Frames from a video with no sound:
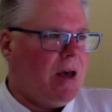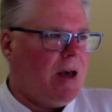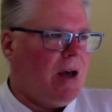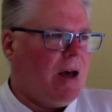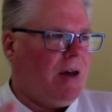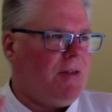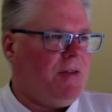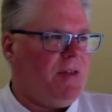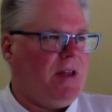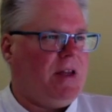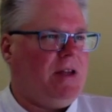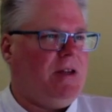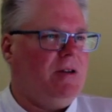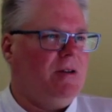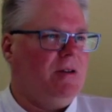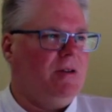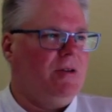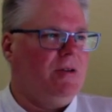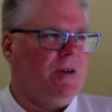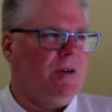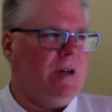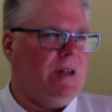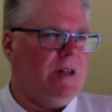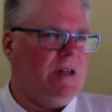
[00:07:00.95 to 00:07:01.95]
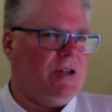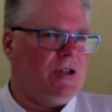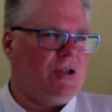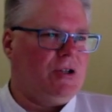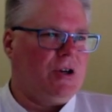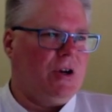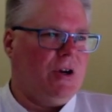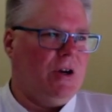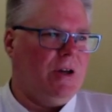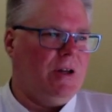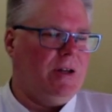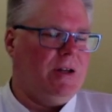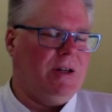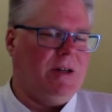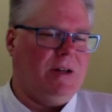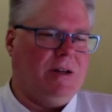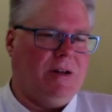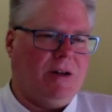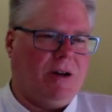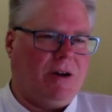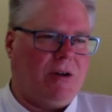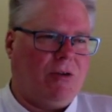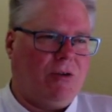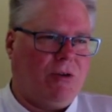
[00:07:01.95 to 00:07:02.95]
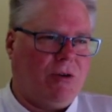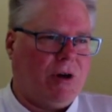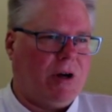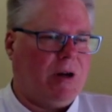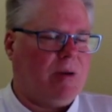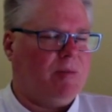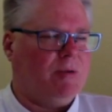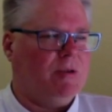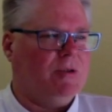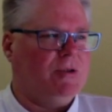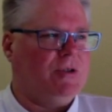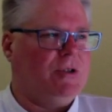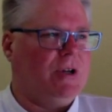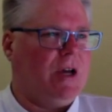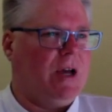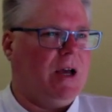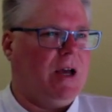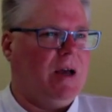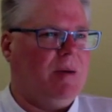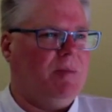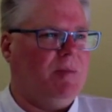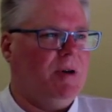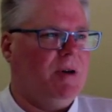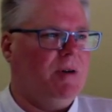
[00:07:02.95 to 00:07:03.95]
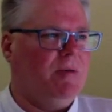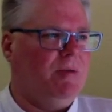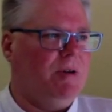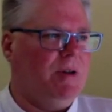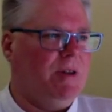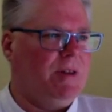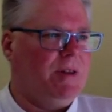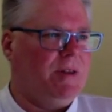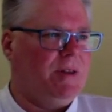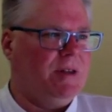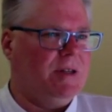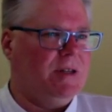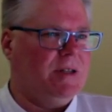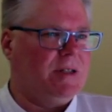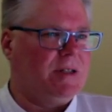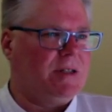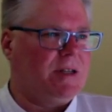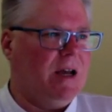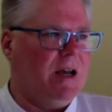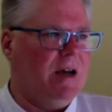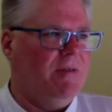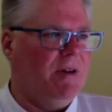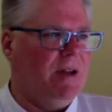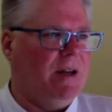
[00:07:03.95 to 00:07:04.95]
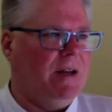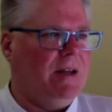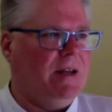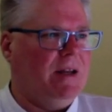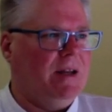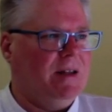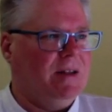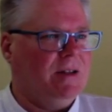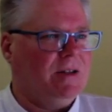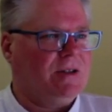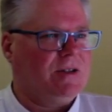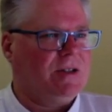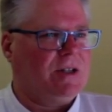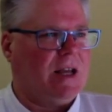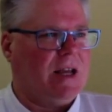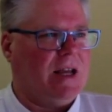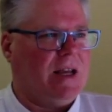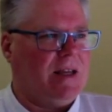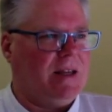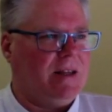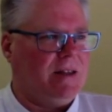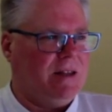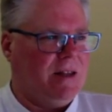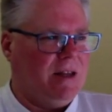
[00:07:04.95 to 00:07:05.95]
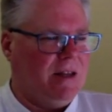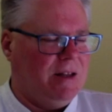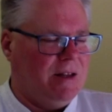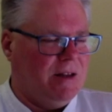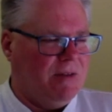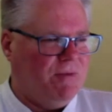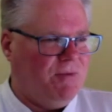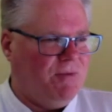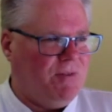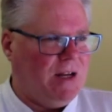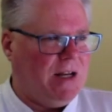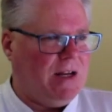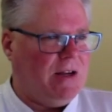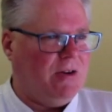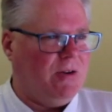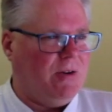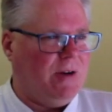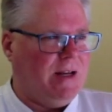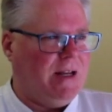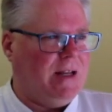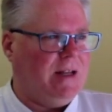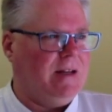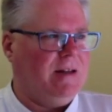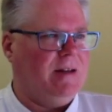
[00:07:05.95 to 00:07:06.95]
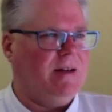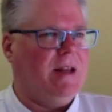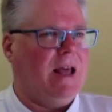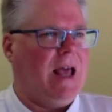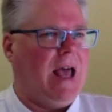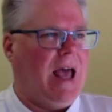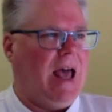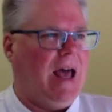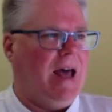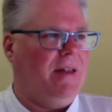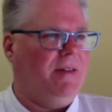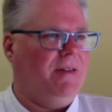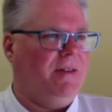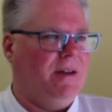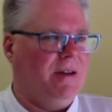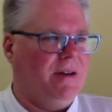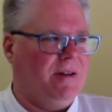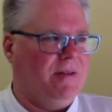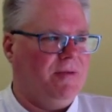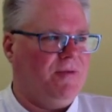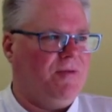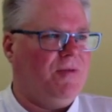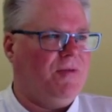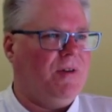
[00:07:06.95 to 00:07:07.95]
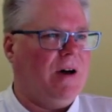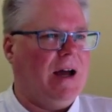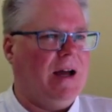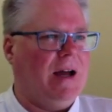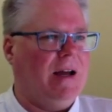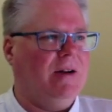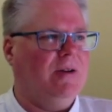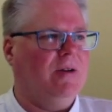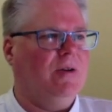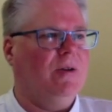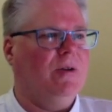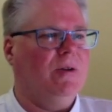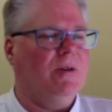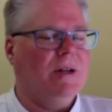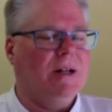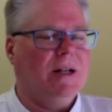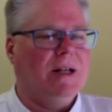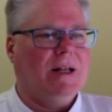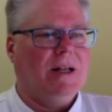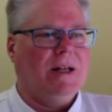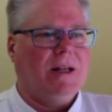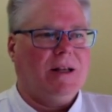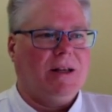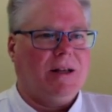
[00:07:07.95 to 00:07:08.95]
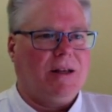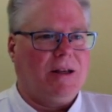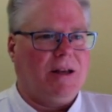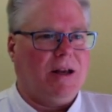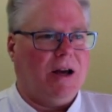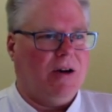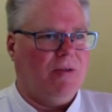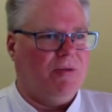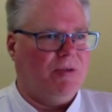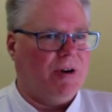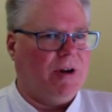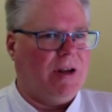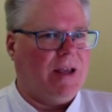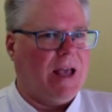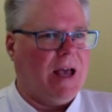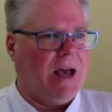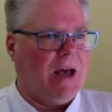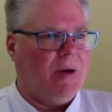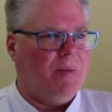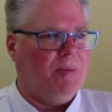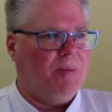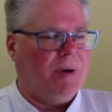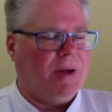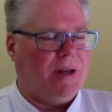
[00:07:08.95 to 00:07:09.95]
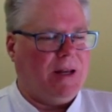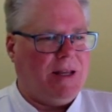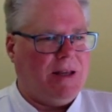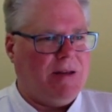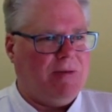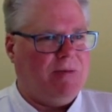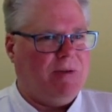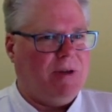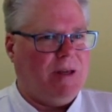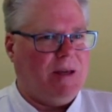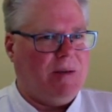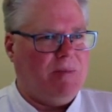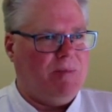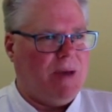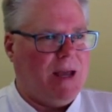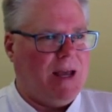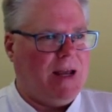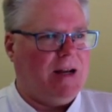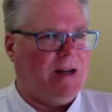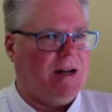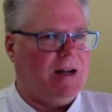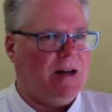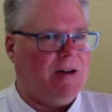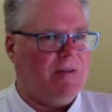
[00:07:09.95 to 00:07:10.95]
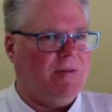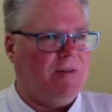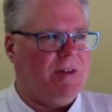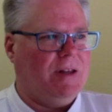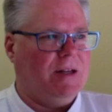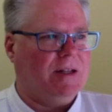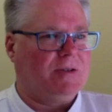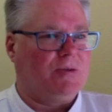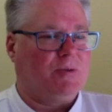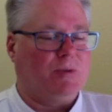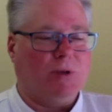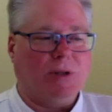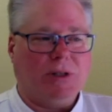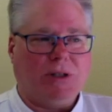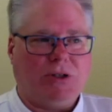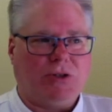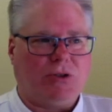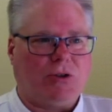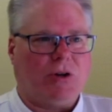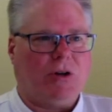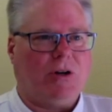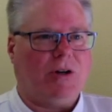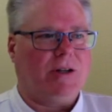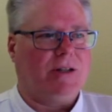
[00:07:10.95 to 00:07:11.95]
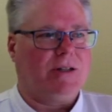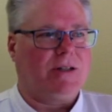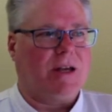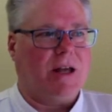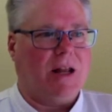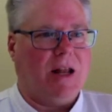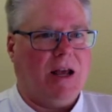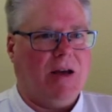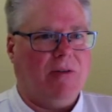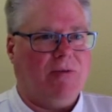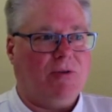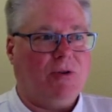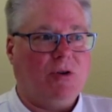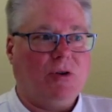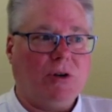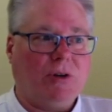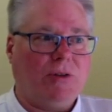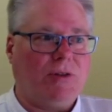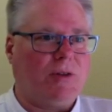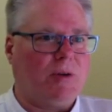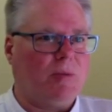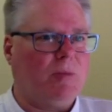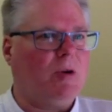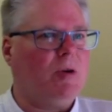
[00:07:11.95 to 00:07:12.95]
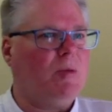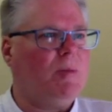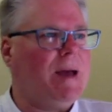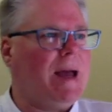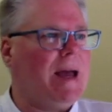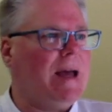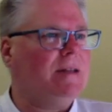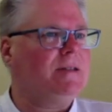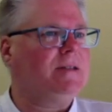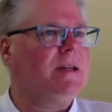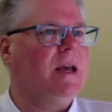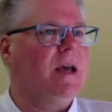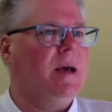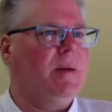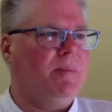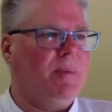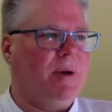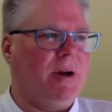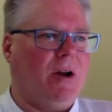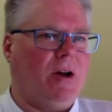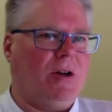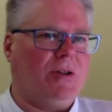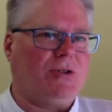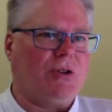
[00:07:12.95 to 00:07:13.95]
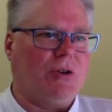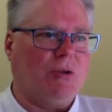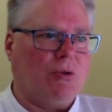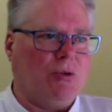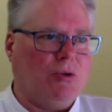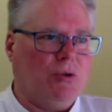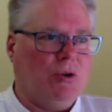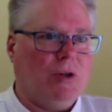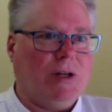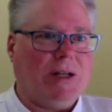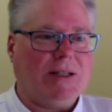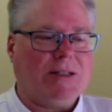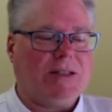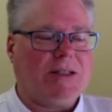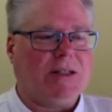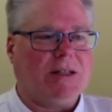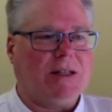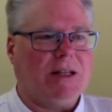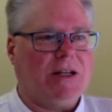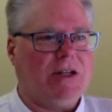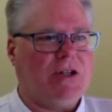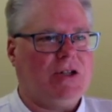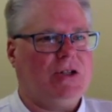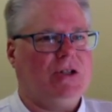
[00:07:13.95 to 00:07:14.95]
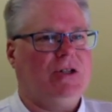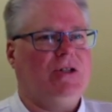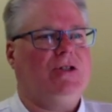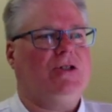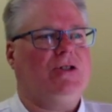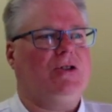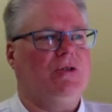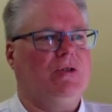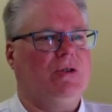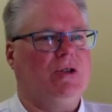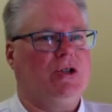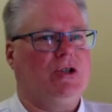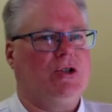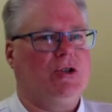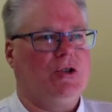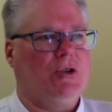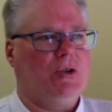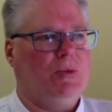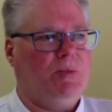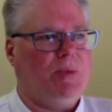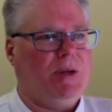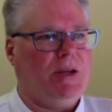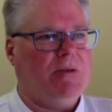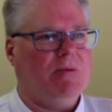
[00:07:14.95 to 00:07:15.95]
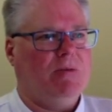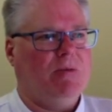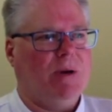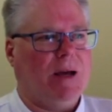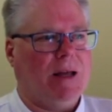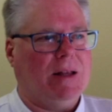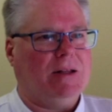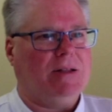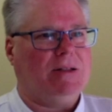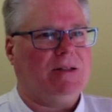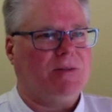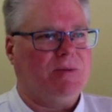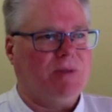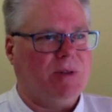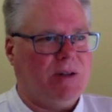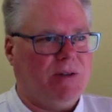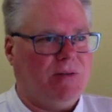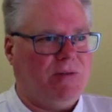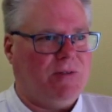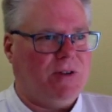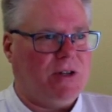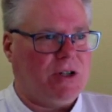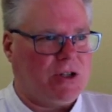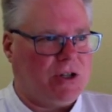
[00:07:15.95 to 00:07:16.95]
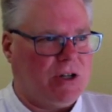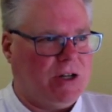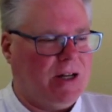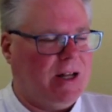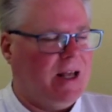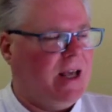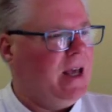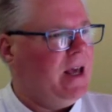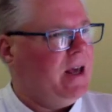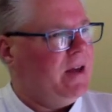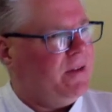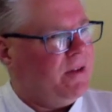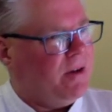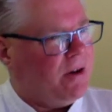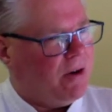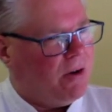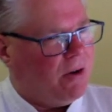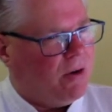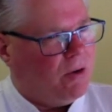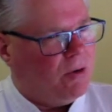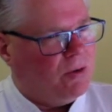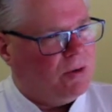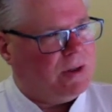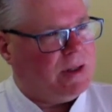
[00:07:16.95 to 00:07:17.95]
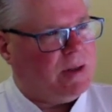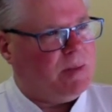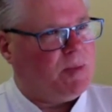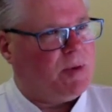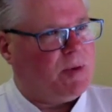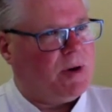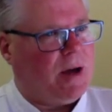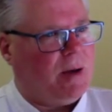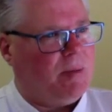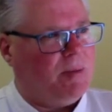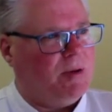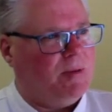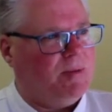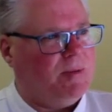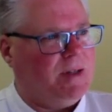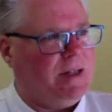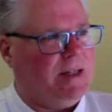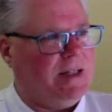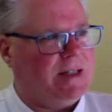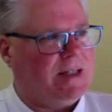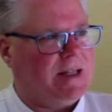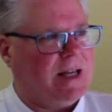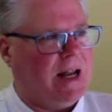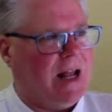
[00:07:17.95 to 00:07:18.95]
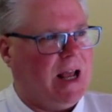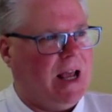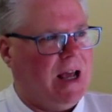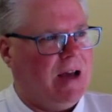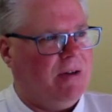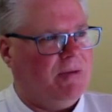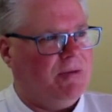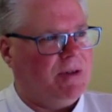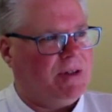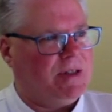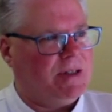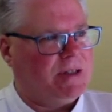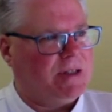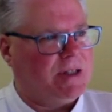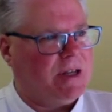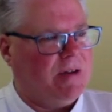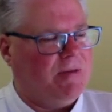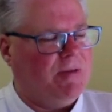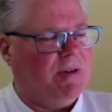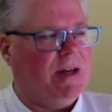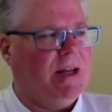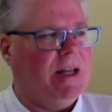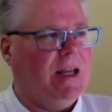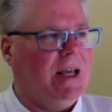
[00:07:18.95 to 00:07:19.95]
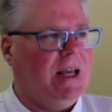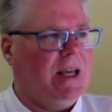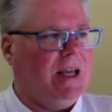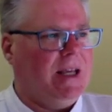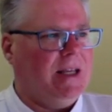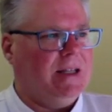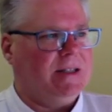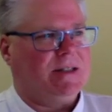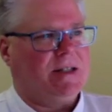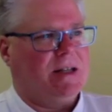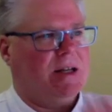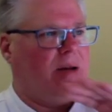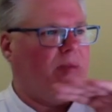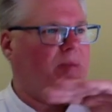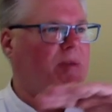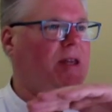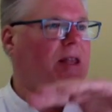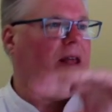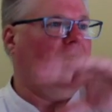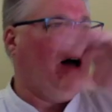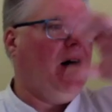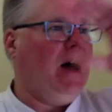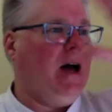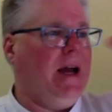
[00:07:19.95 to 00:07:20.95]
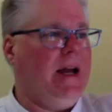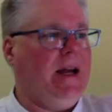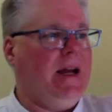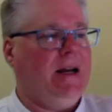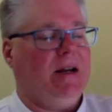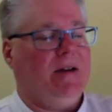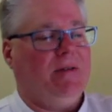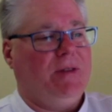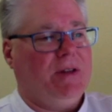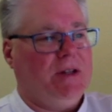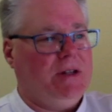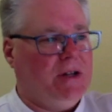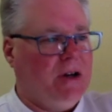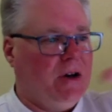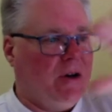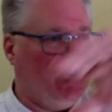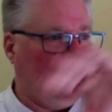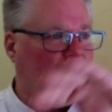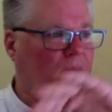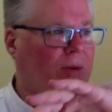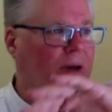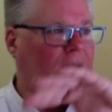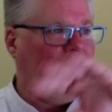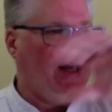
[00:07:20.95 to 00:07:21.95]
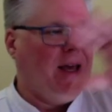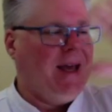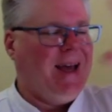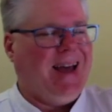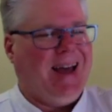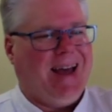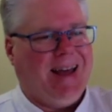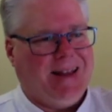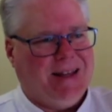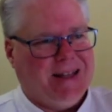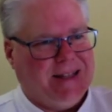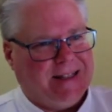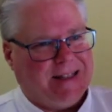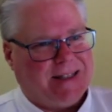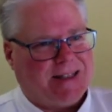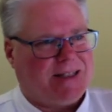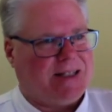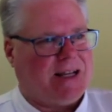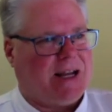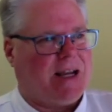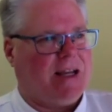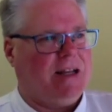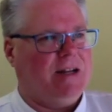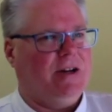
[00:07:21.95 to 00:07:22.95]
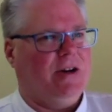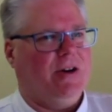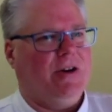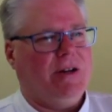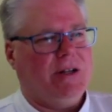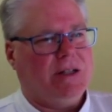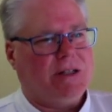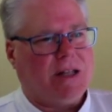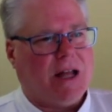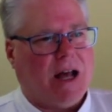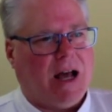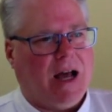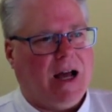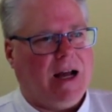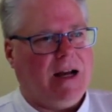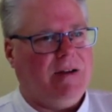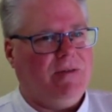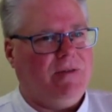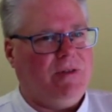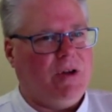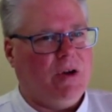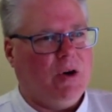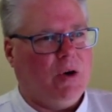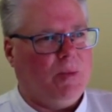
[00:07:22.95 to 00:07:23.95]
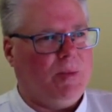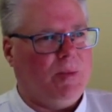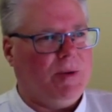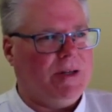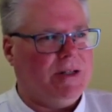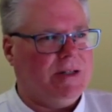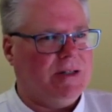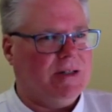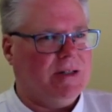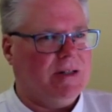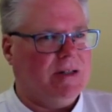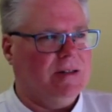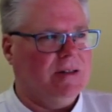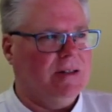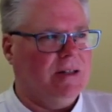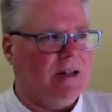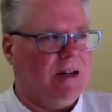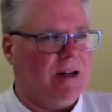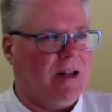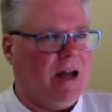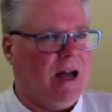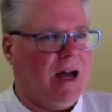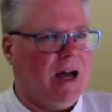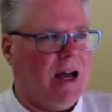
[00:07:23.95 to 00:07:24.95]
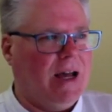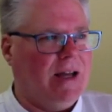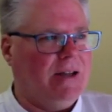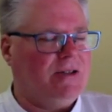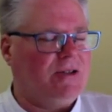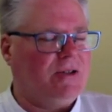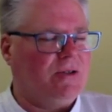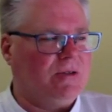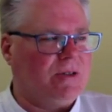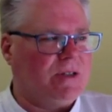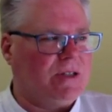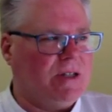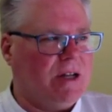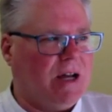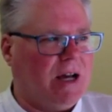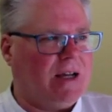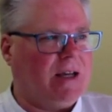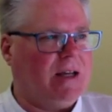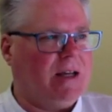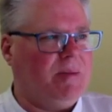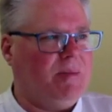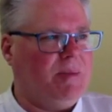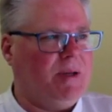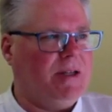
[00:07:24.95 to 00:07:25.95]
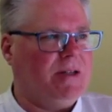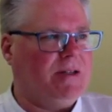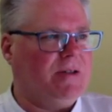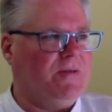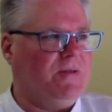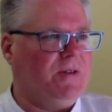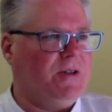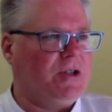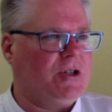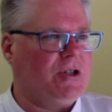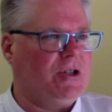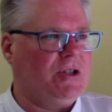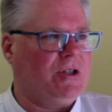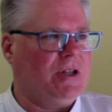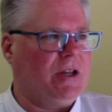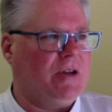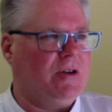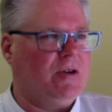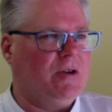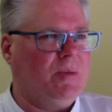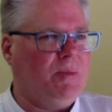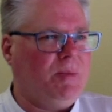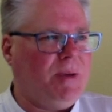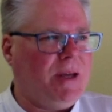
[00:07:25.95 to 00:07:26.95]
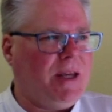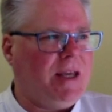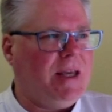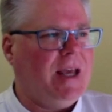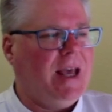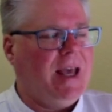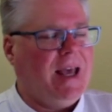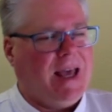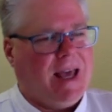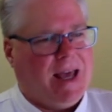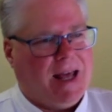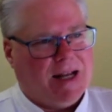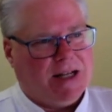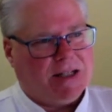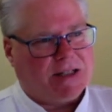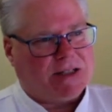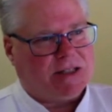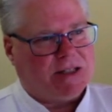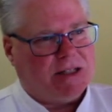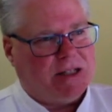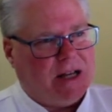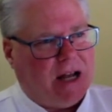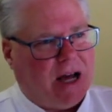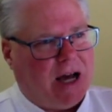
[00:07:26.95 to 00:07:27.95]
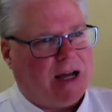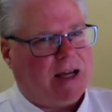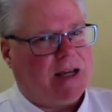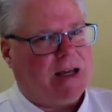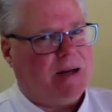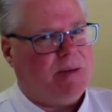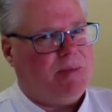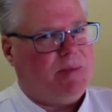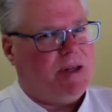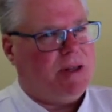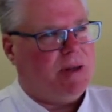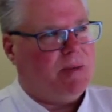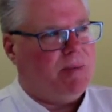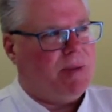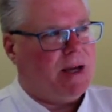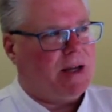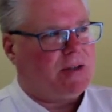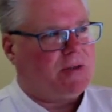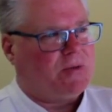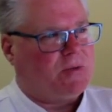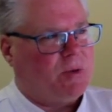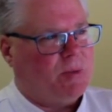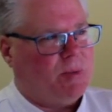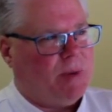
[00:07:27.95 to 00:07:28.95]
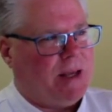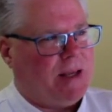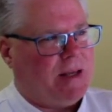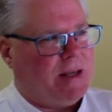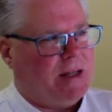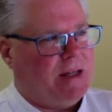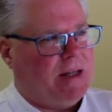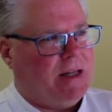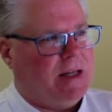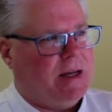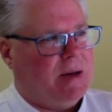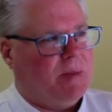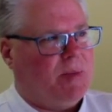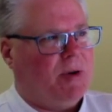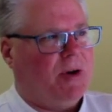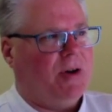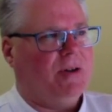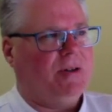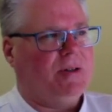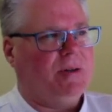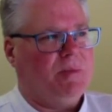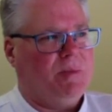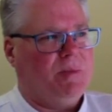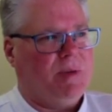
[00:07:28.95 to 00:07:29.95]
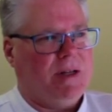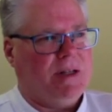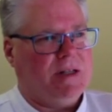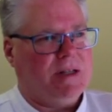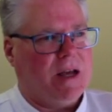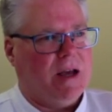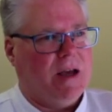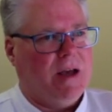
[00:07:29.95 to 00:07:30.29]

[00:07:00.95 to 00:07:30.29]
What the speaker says: I think you'll agree that Shawn did an incredible job with this oven. It looks like in the video he didn't add the final covering out, but he made an oven that's really strong. It's going to have good thermal mass, but also good insulation, so it should be relatively efficient. The only problem he's going to have with this oven is going to be the height of the dome, and then the secondary is the height of the opening a little high. So it's not going to be as efficient as it could be, and it's not going to be the best for making Neapolitan pizza.